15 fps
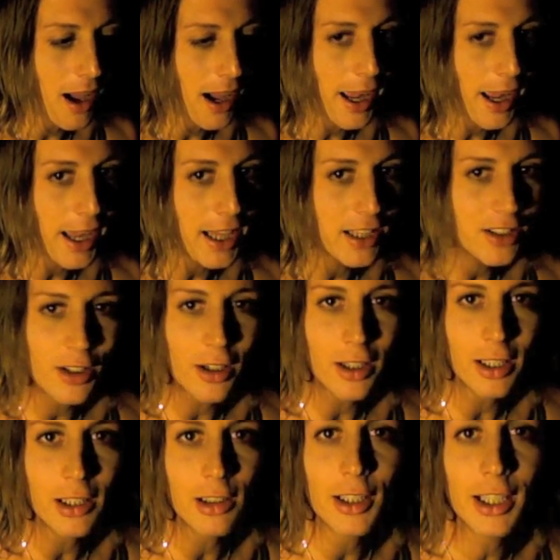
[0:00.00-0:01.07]
I
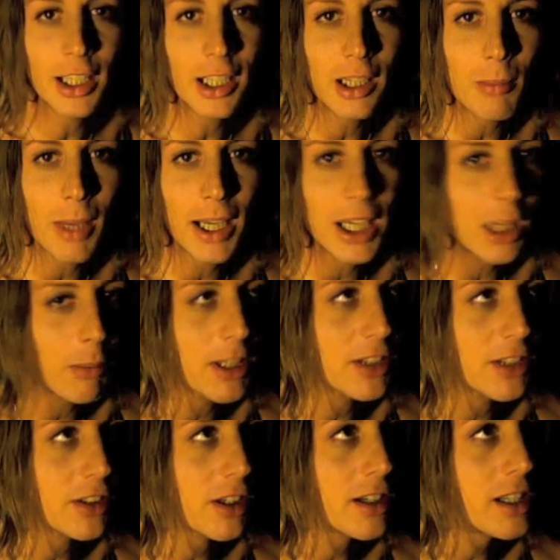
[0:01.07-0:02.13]
started looking at my name. I
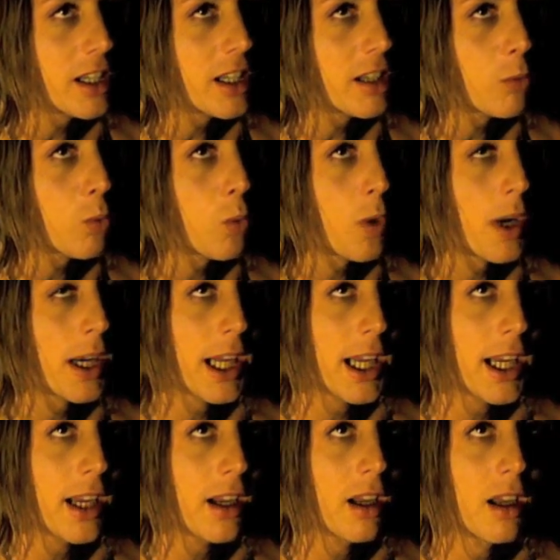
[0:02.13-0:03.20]
started
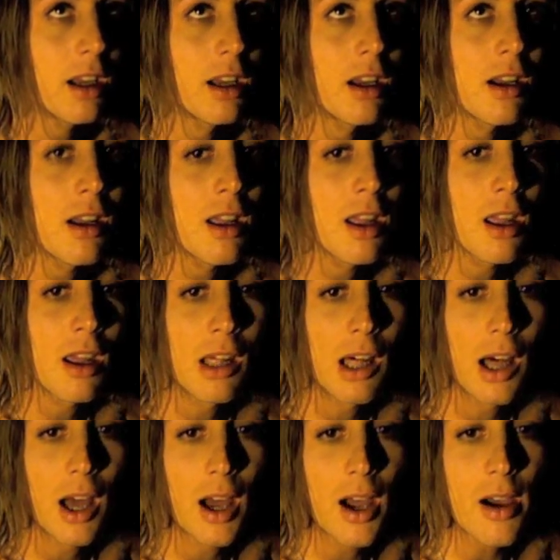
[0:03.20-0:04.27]
wanting
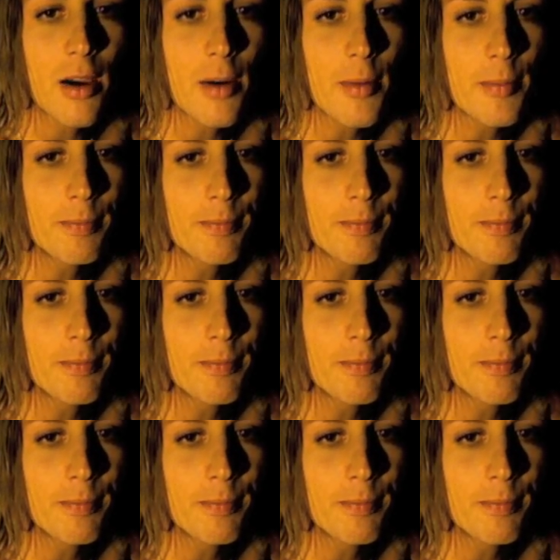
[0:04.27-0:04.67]
to